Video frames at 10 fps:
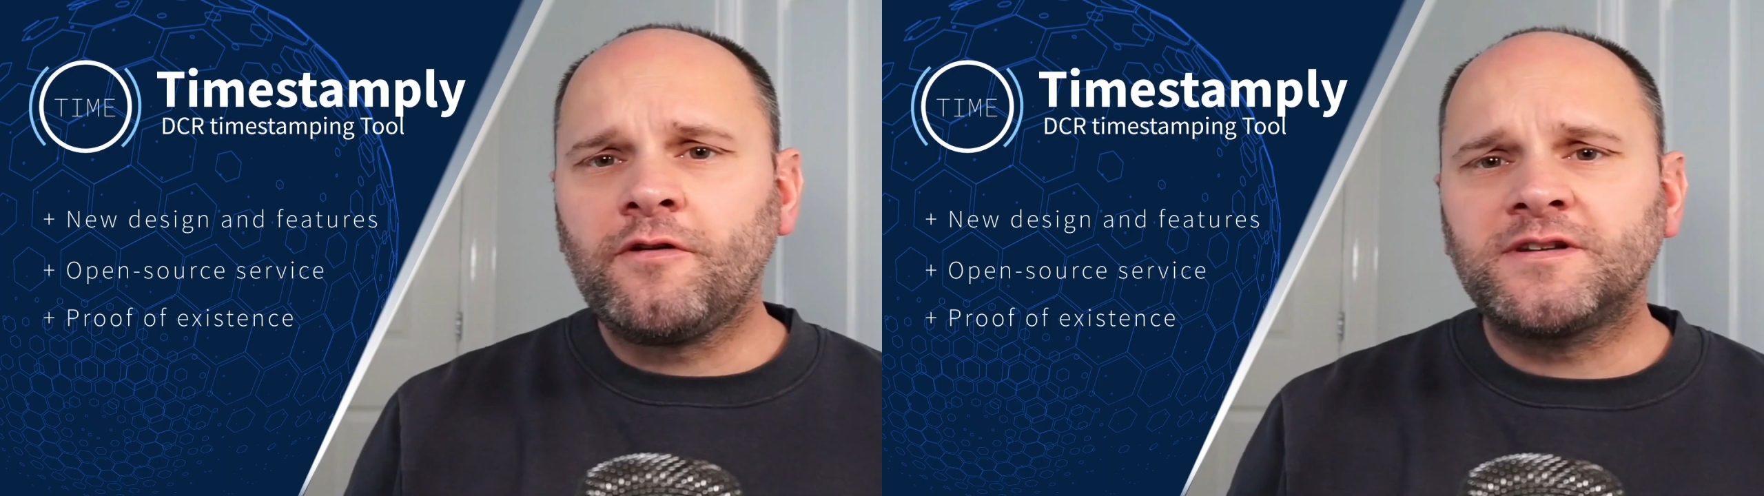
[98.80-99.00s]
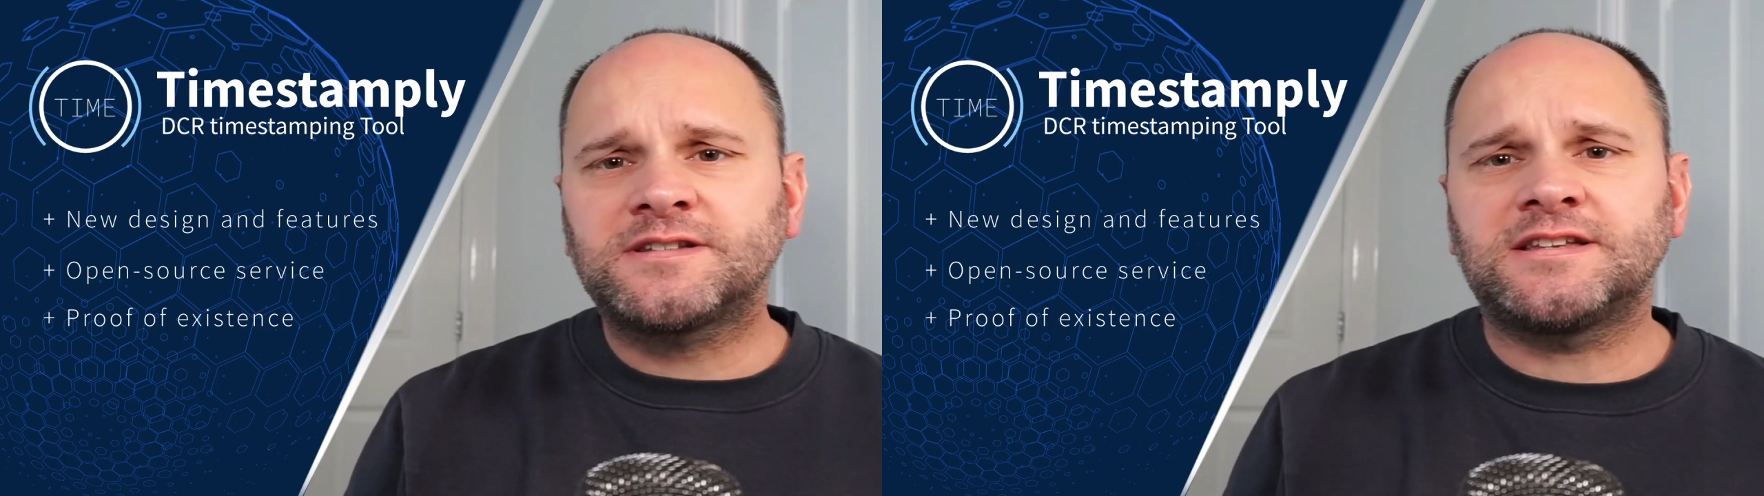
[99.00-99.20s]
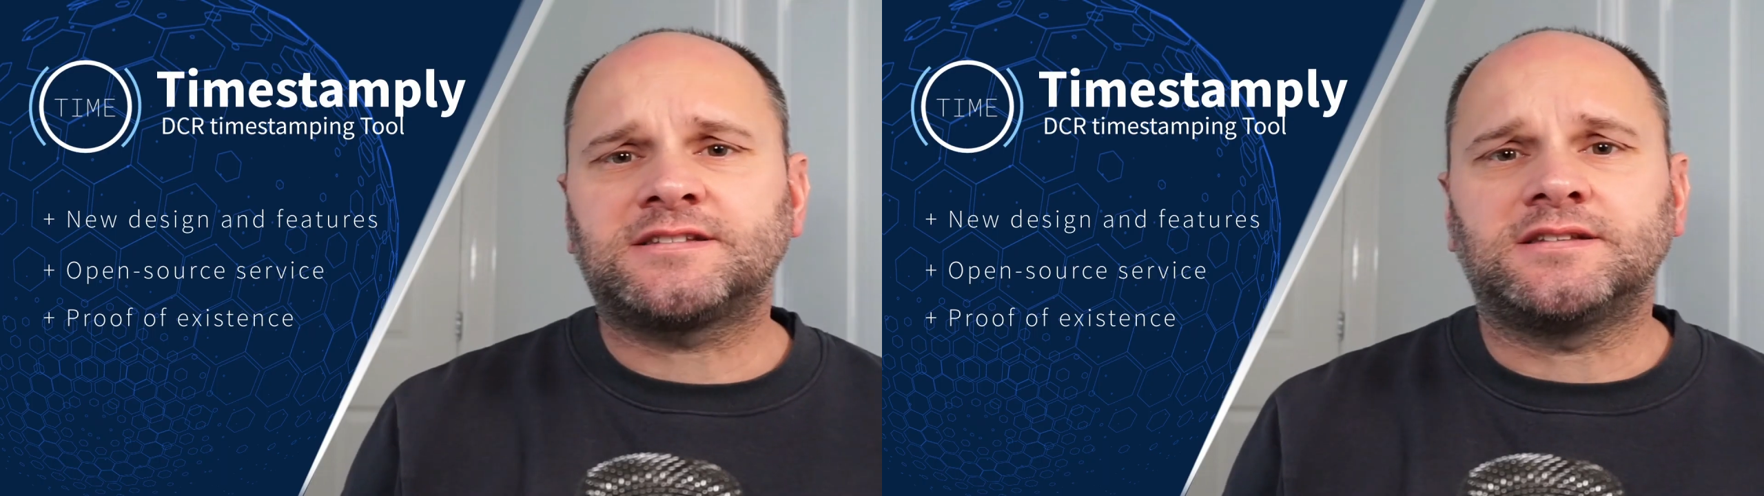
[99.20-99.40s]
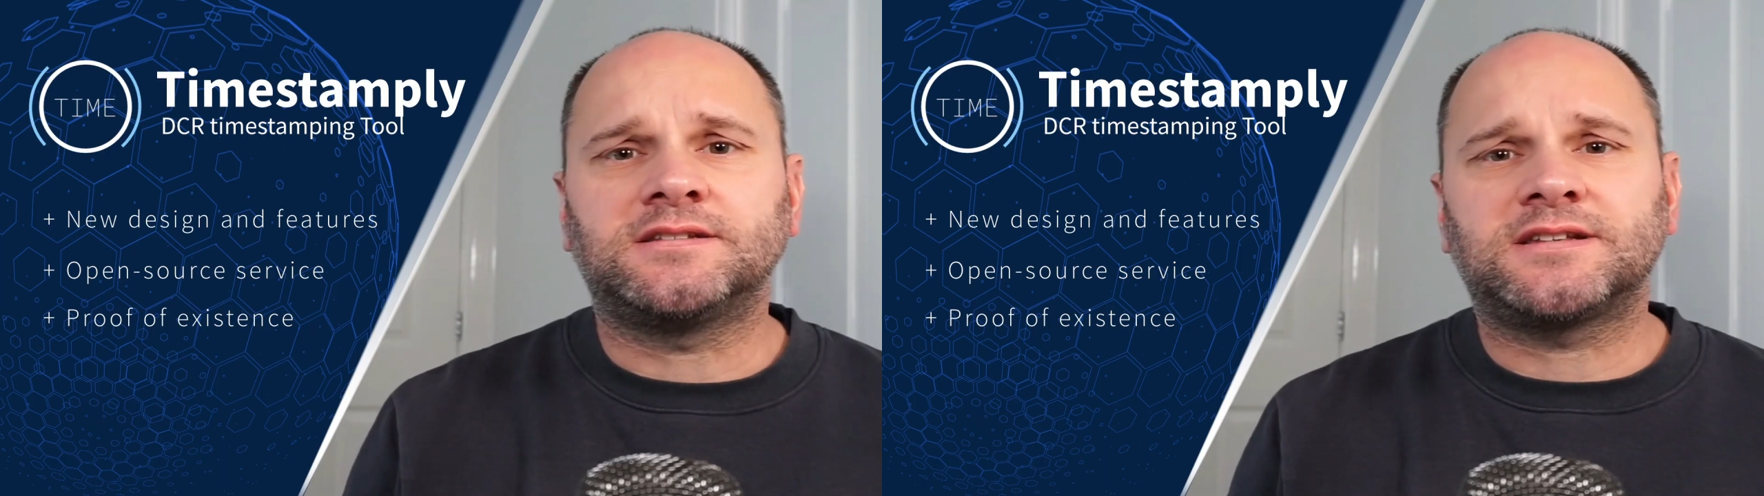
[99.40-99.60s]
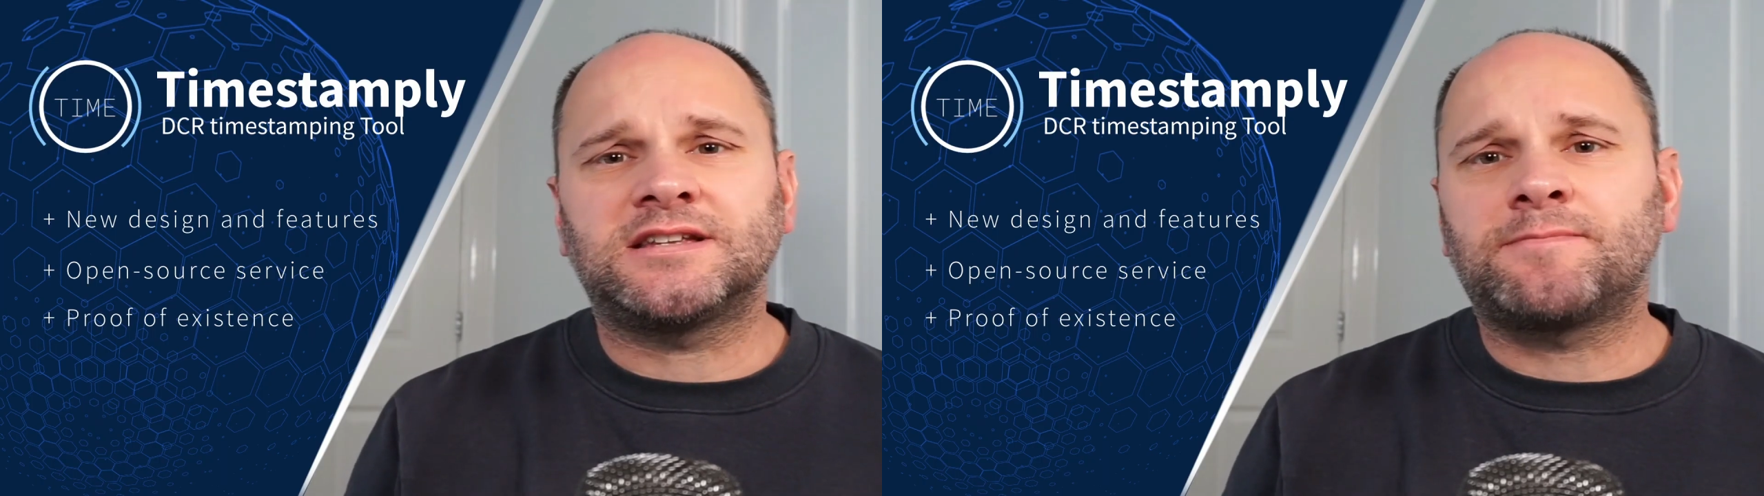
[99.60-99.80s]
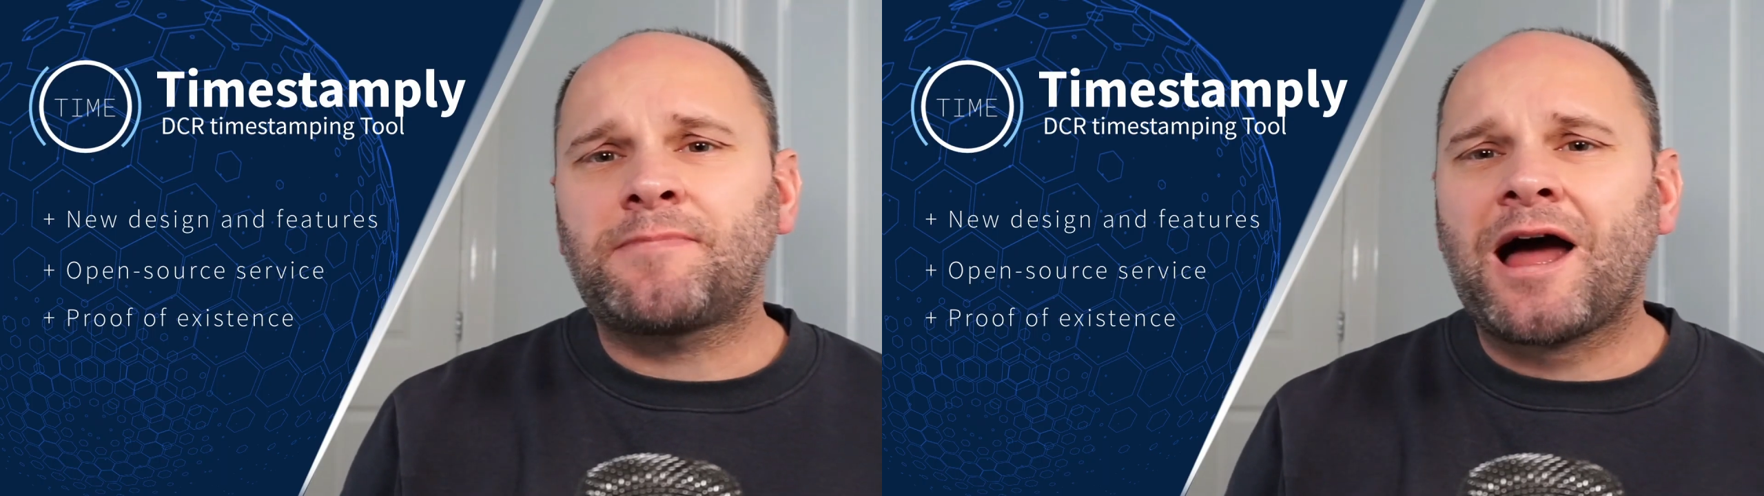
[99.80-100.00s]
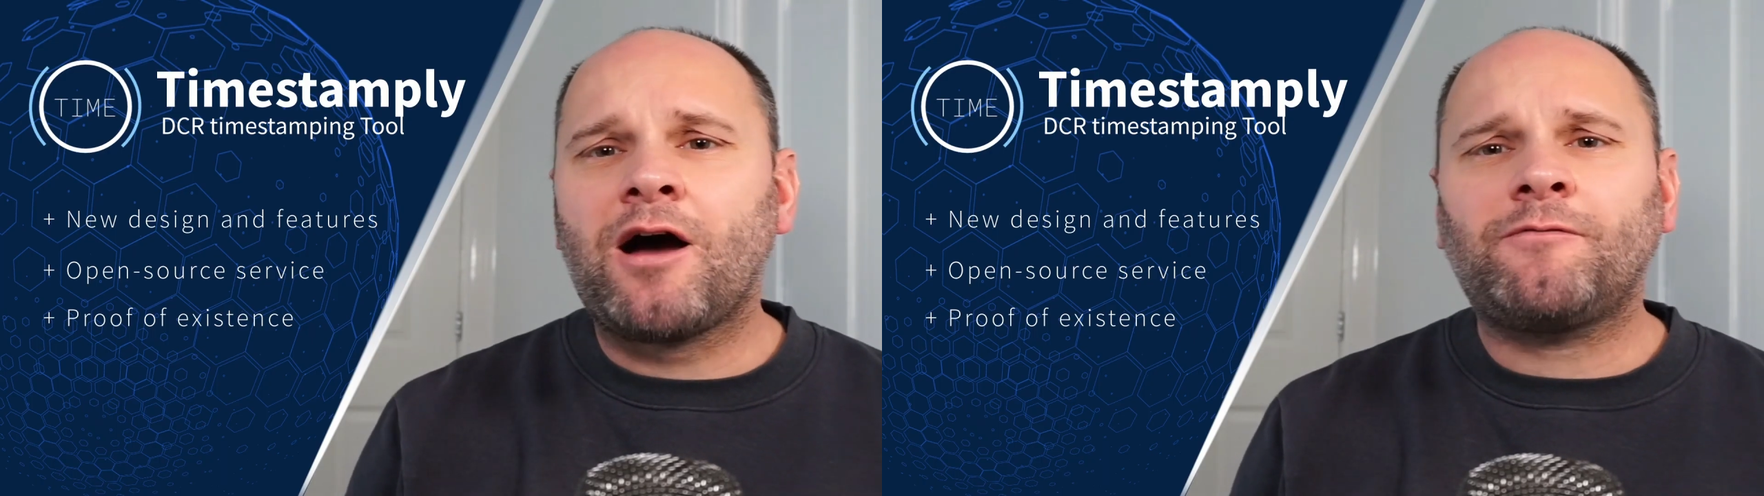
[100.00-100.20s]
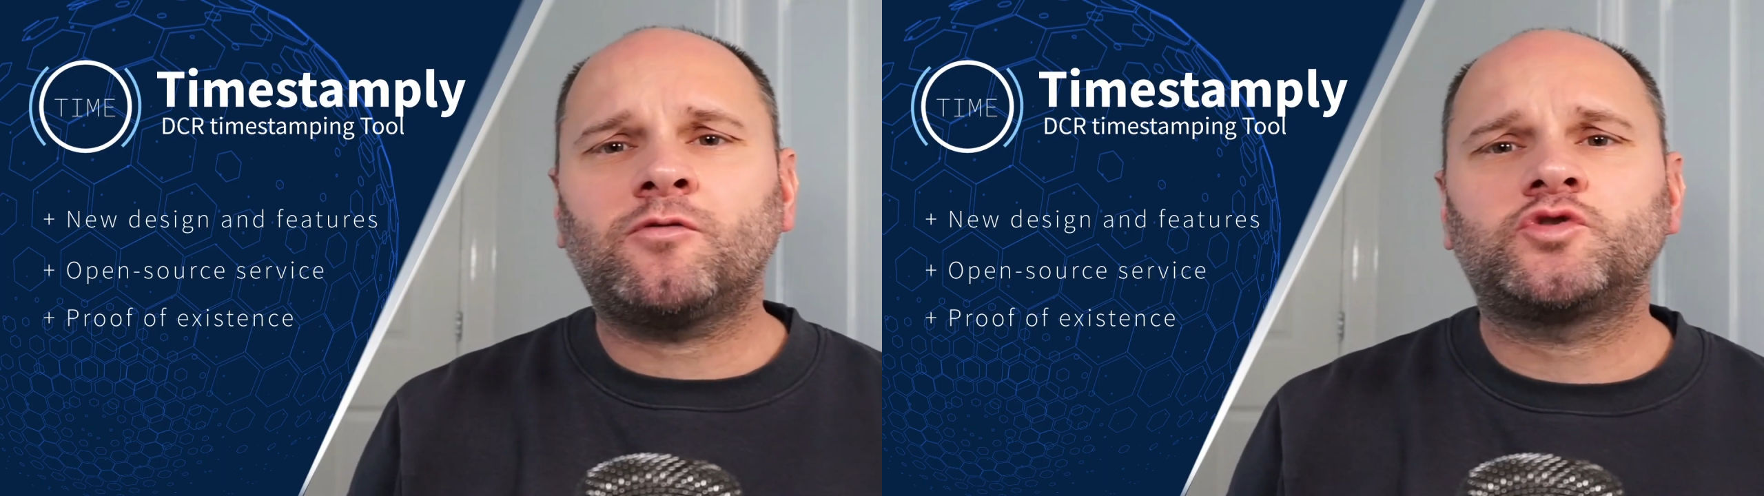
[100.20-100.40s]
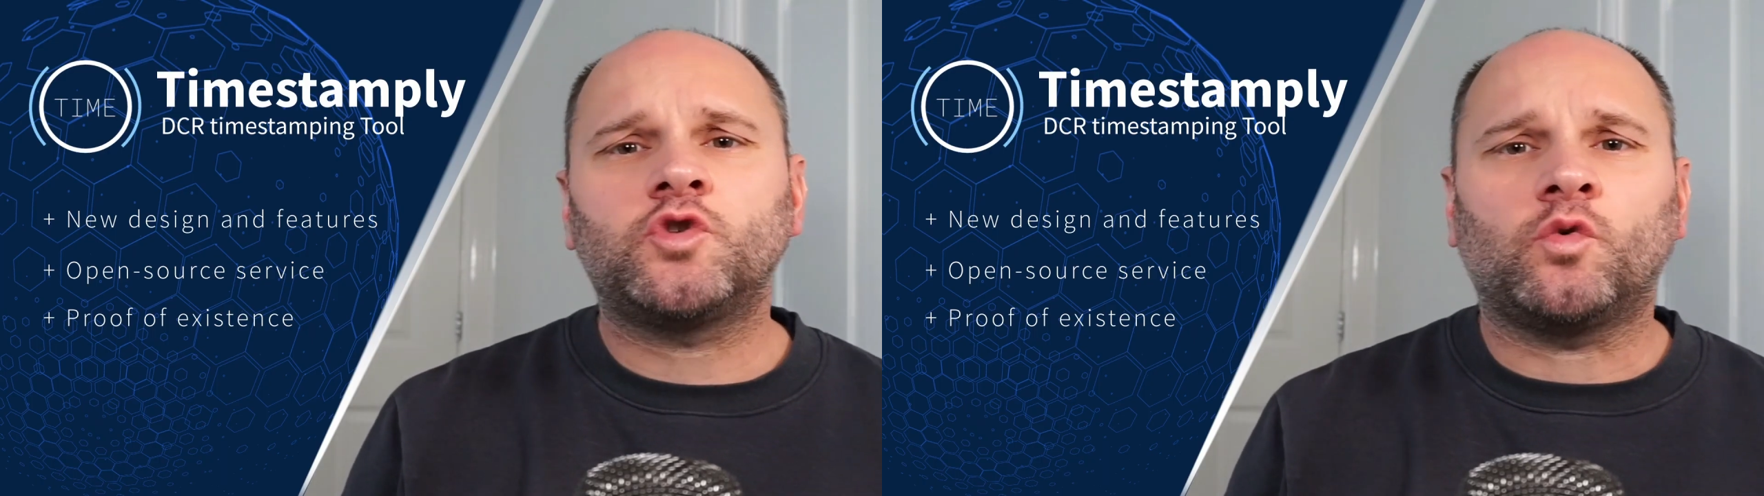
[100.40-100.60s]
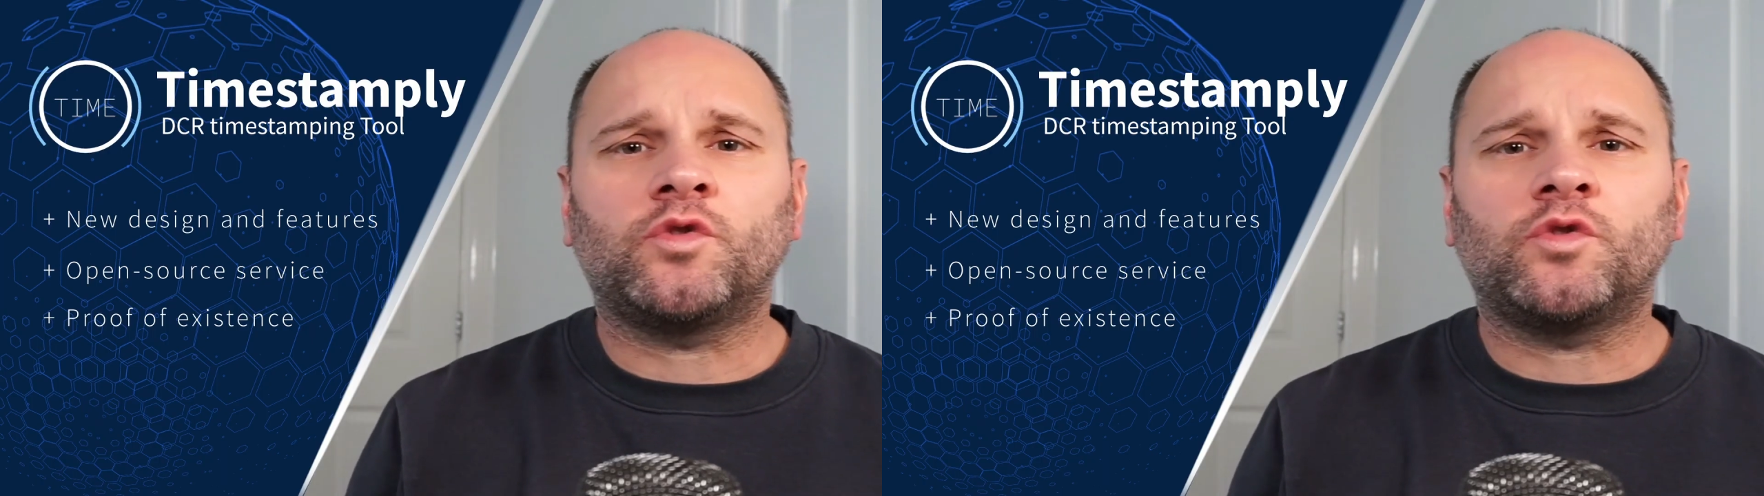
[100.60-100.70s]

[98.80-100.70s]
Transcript: of existence is a powerful tool